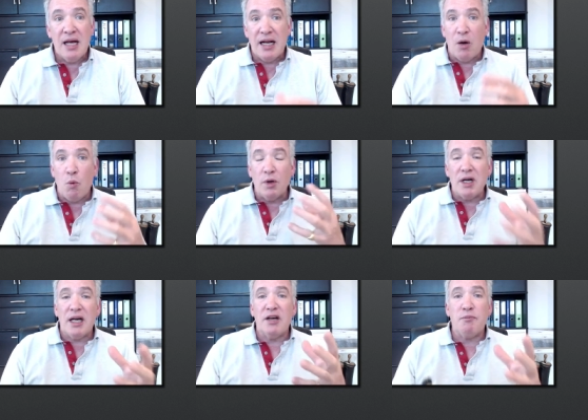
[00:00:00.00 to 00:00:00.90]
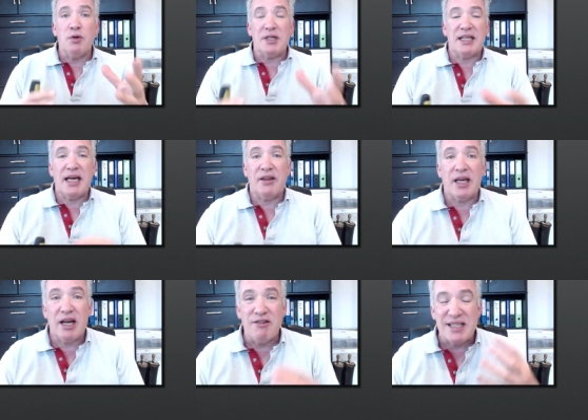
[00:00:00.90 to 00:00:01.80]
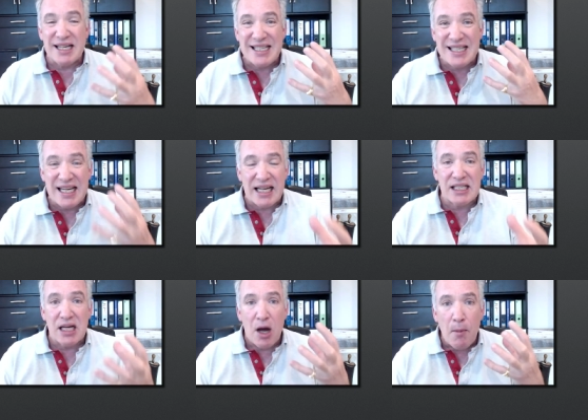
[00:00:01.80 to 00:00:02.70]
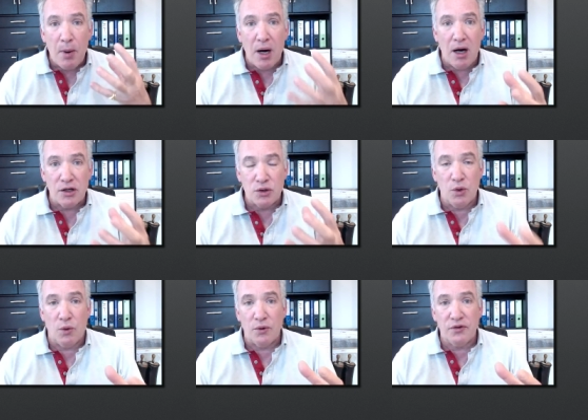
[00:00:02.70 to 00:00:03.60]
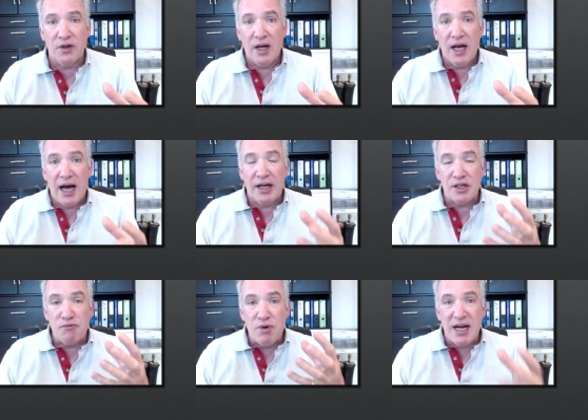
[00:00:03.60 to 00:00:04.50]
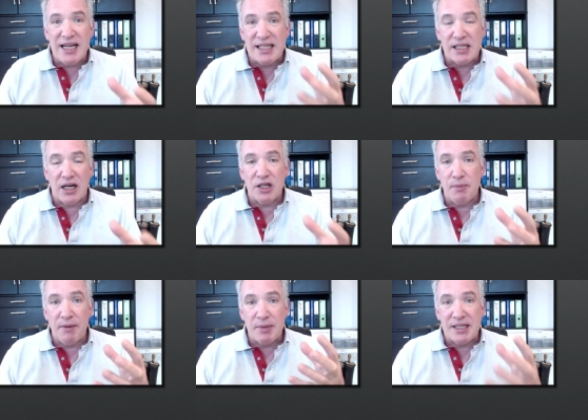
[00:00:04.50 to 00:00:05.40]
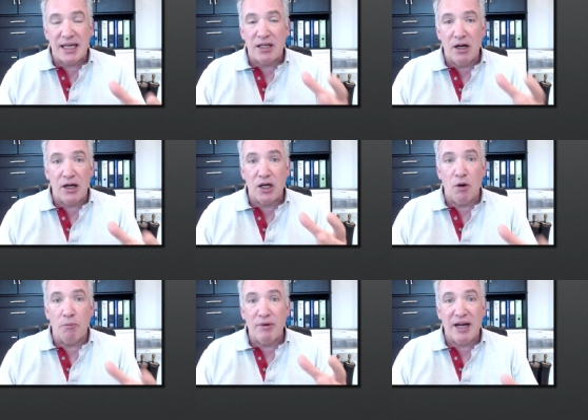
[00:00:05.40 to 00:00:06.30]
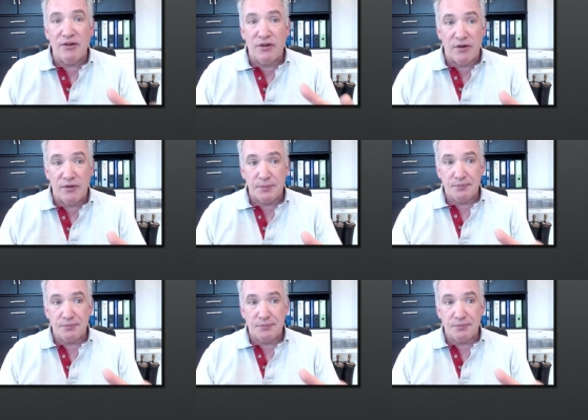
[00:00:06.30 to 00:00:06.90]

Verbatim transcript: Now, what I have put together here is a six part course, and it's really designed to be particularly comprehensive.